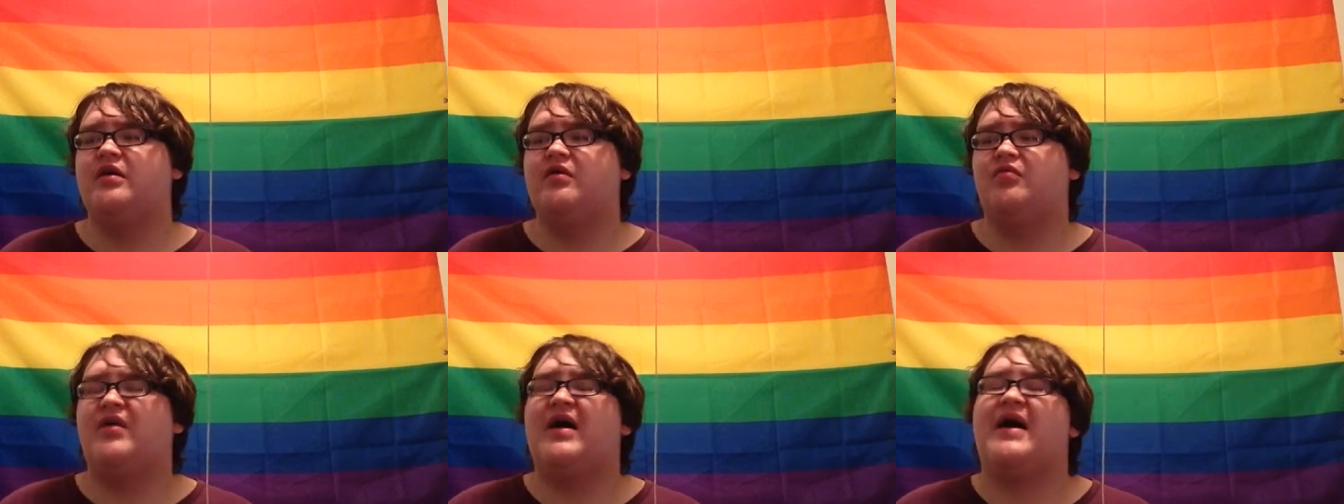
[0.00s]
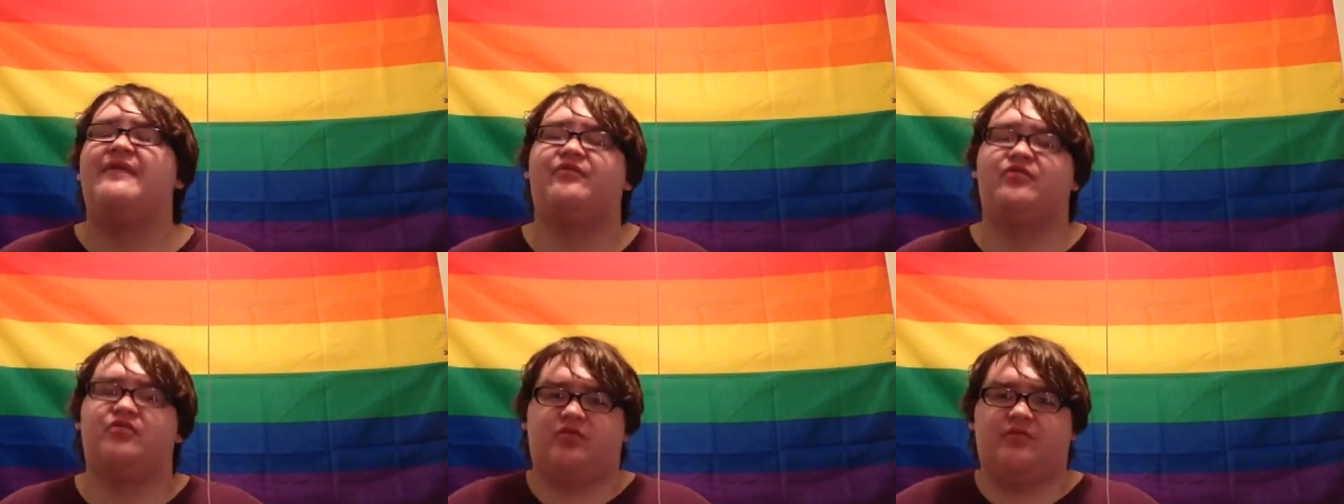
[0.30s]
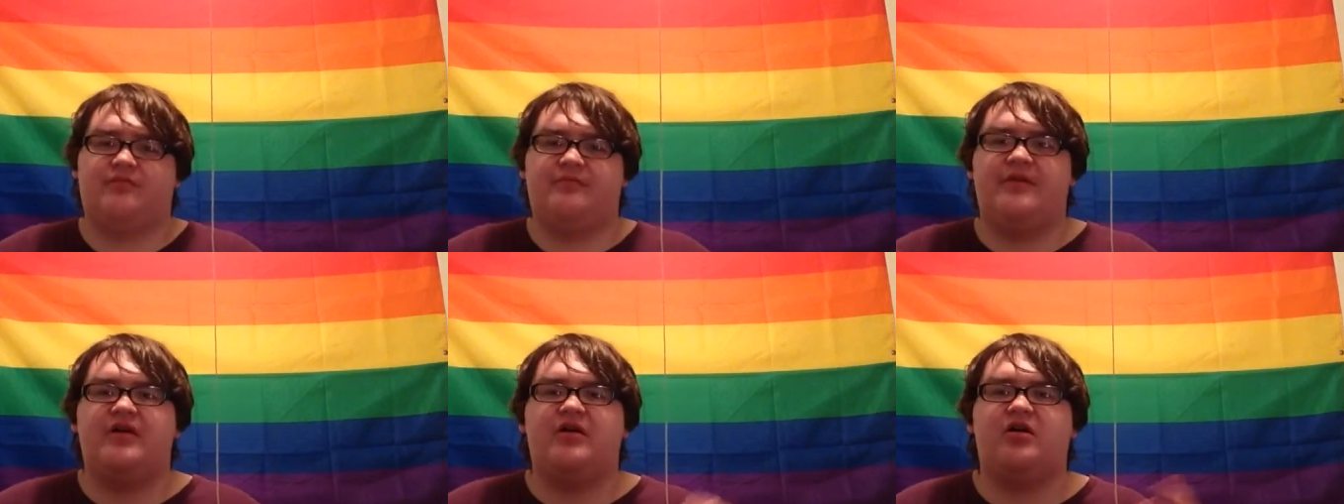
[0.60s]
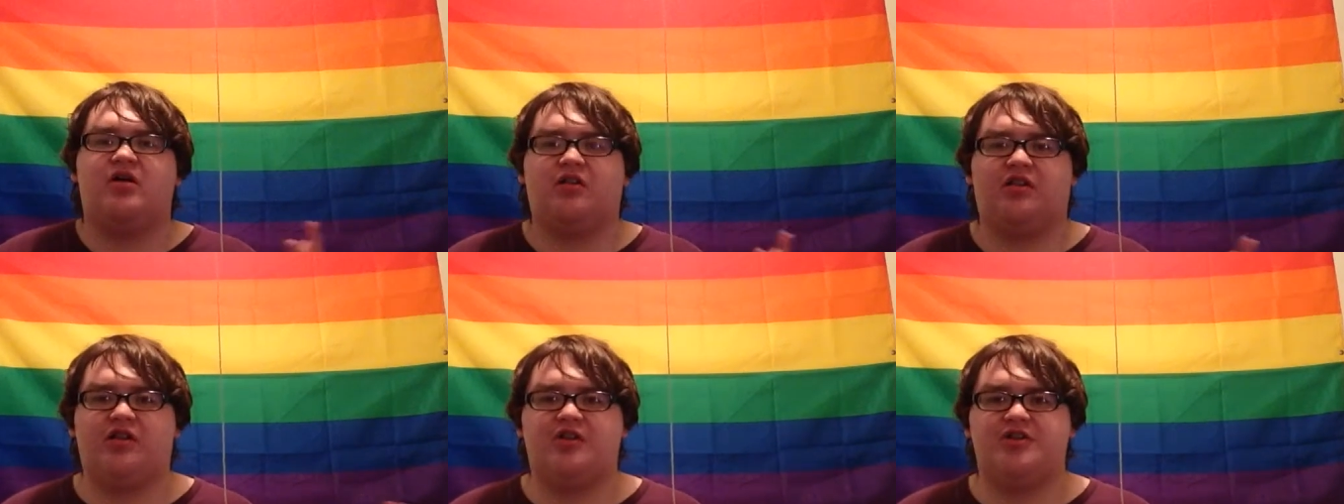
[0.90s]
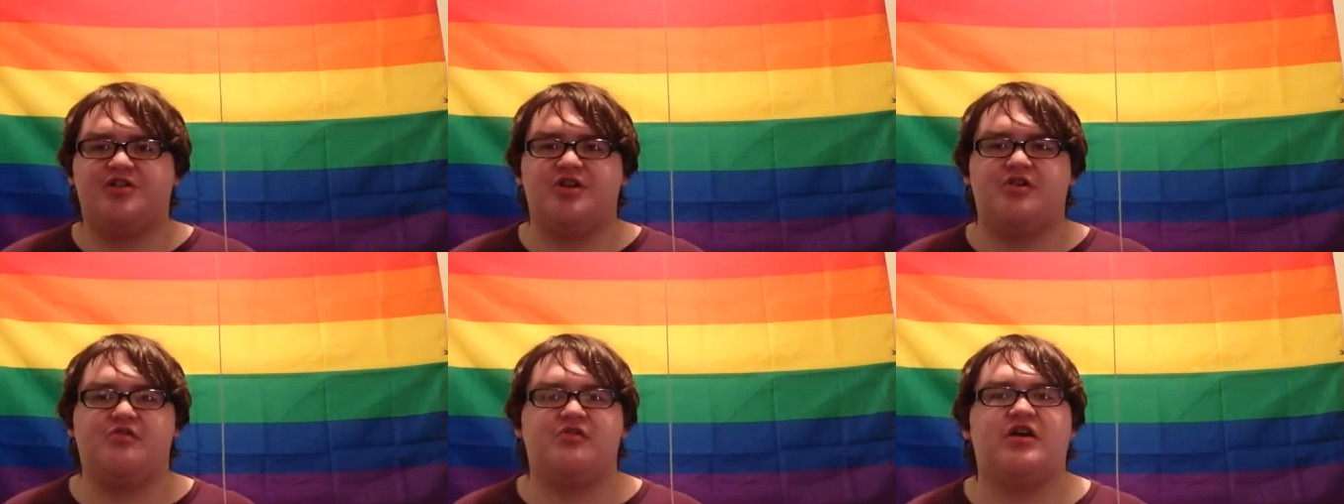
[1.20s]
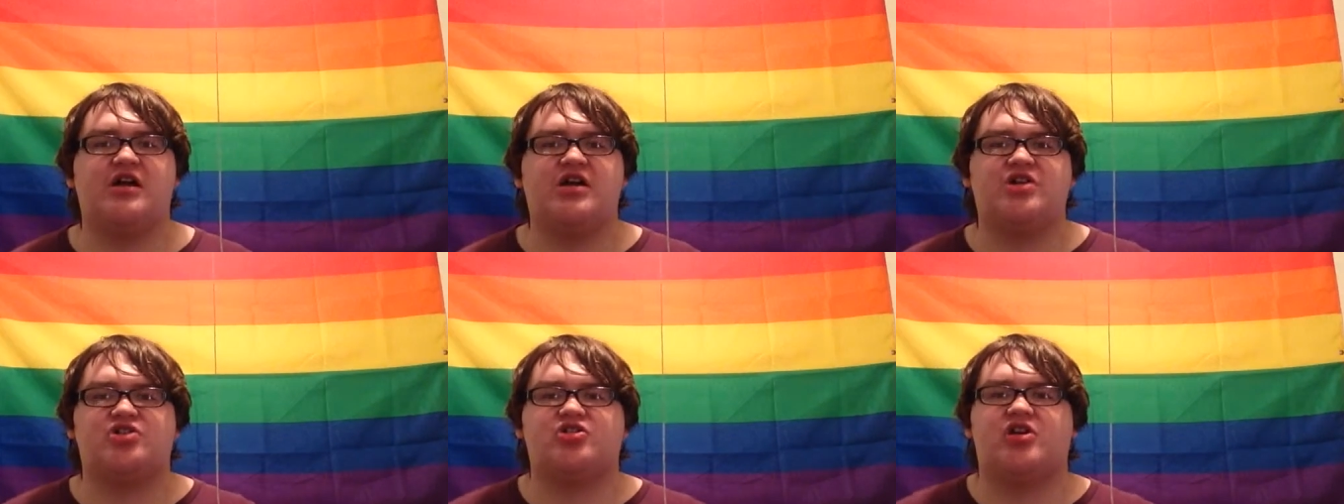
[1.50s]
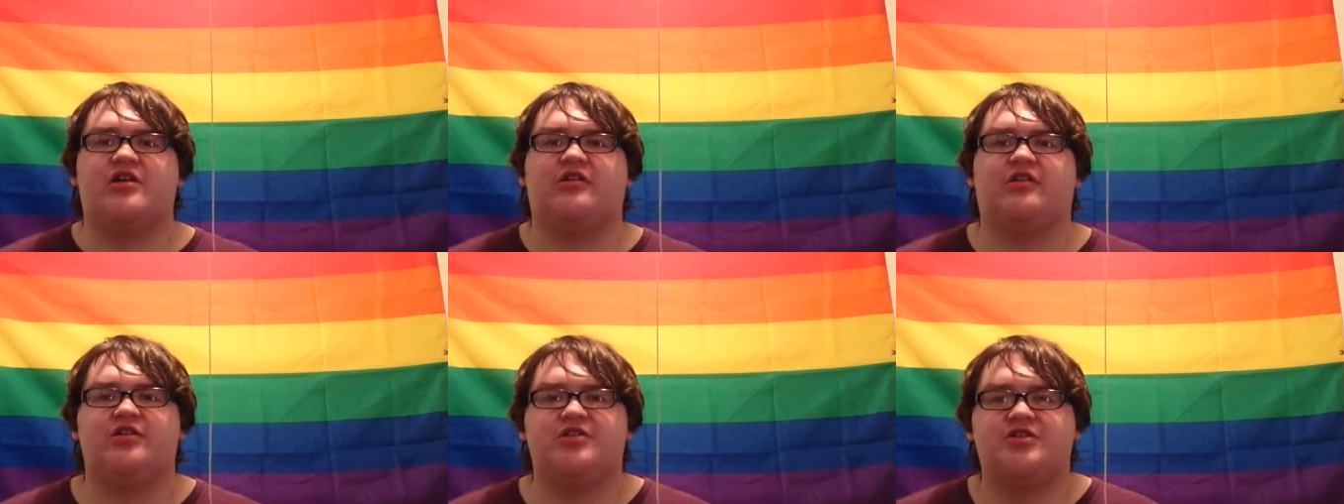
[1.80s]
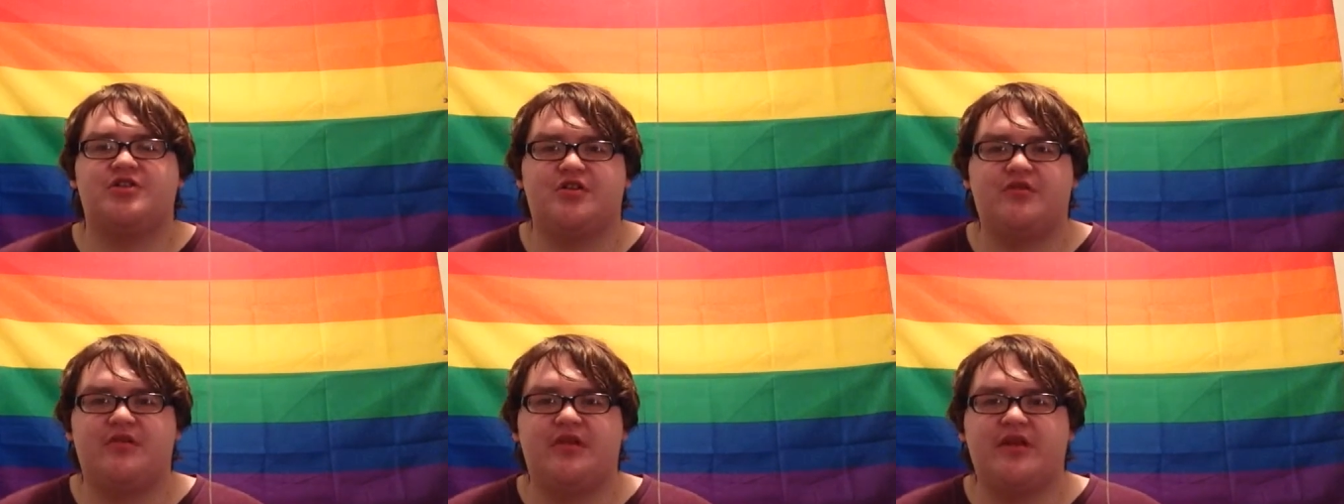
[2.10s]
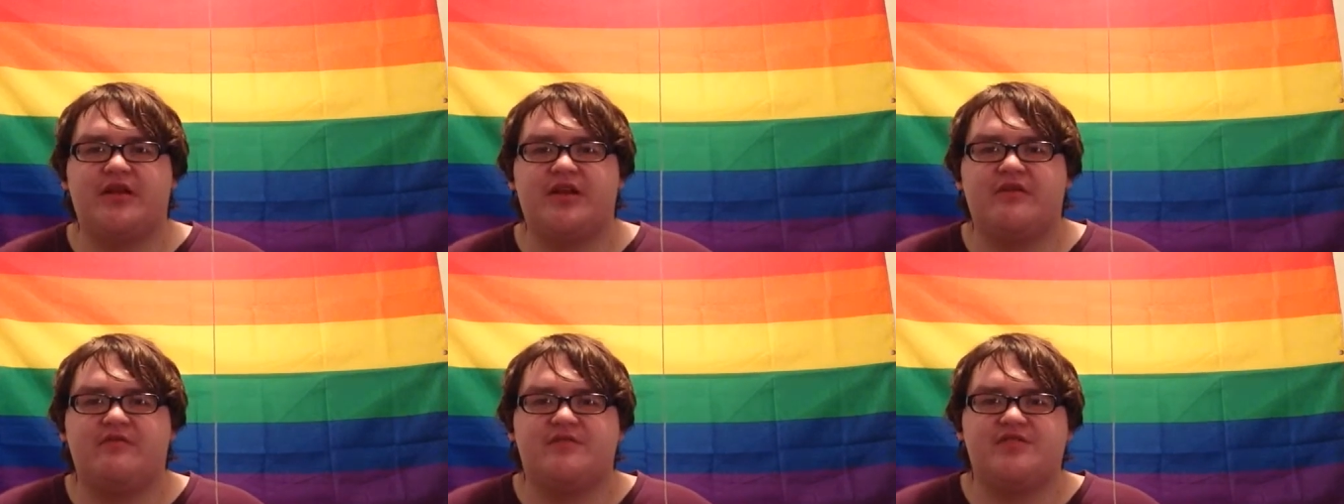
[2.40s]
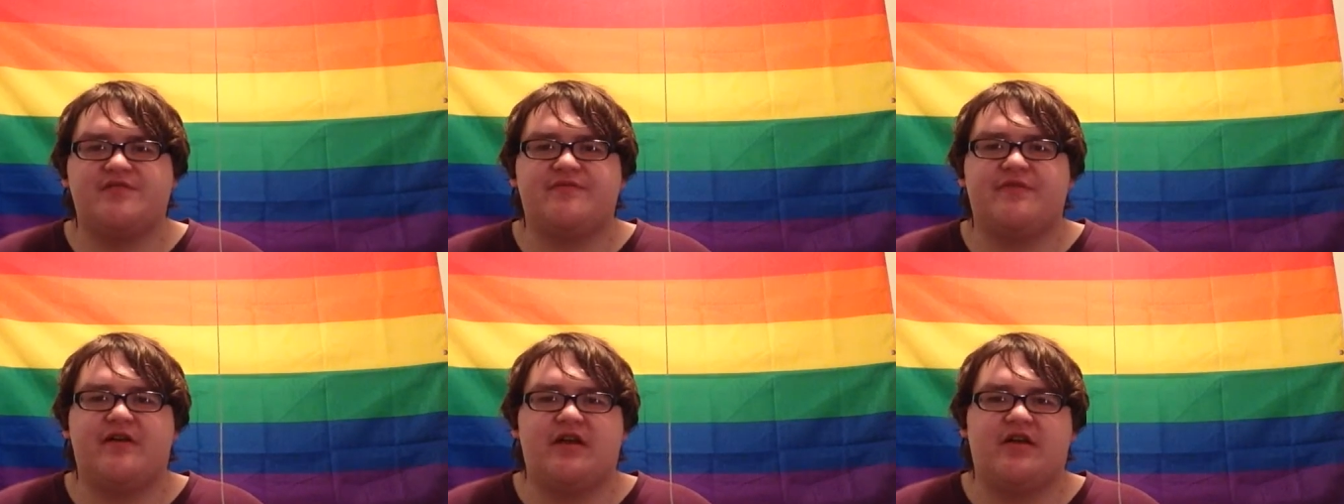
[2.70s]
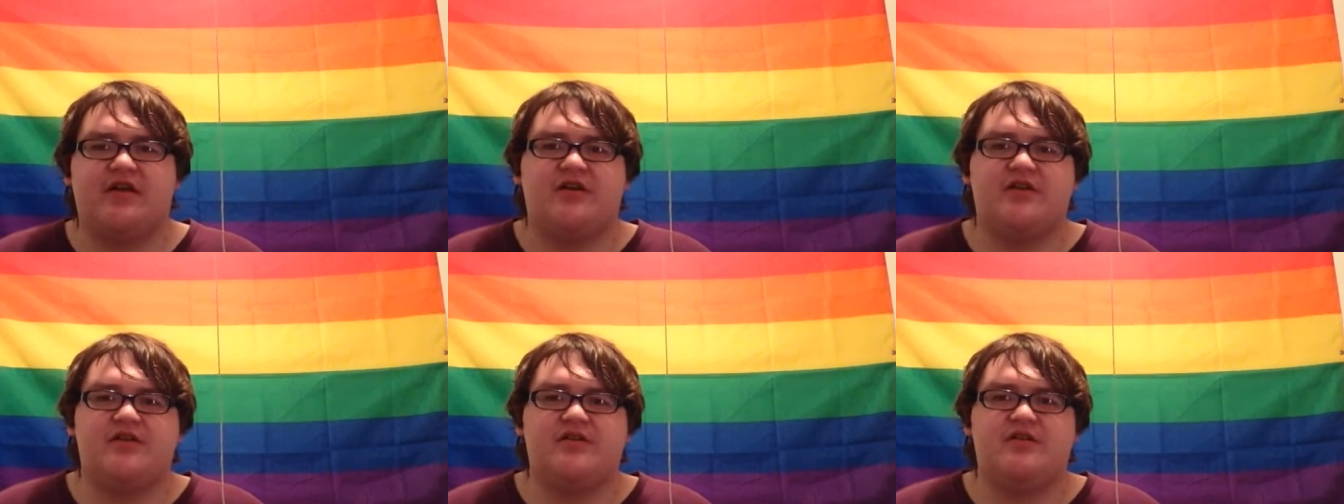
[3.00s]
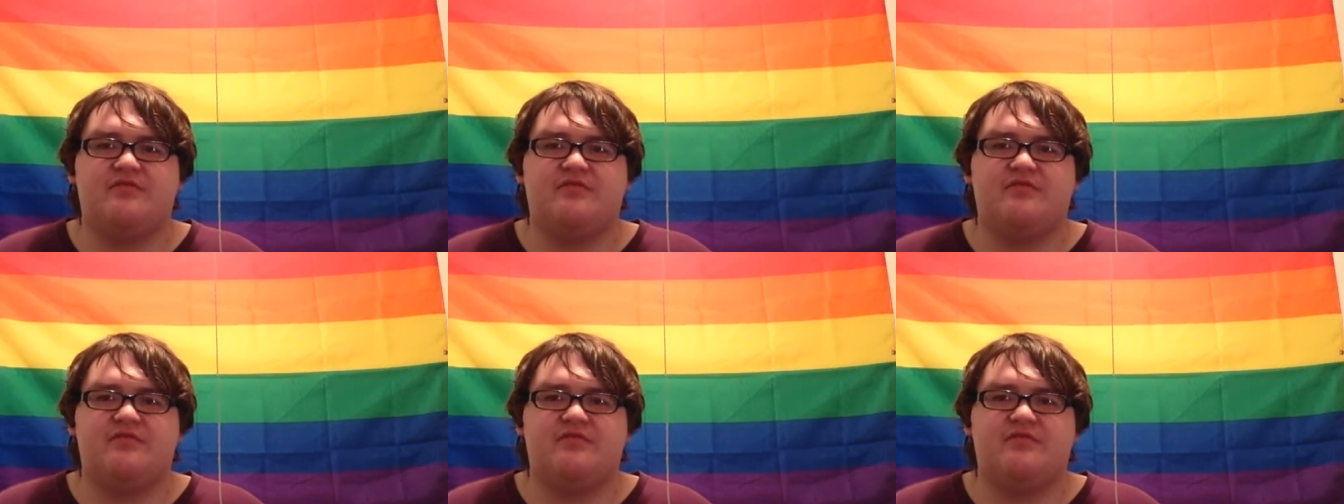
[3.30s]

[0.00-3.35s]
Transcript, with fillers: Well, after being on Latuda, I tried Latuda, and it was very,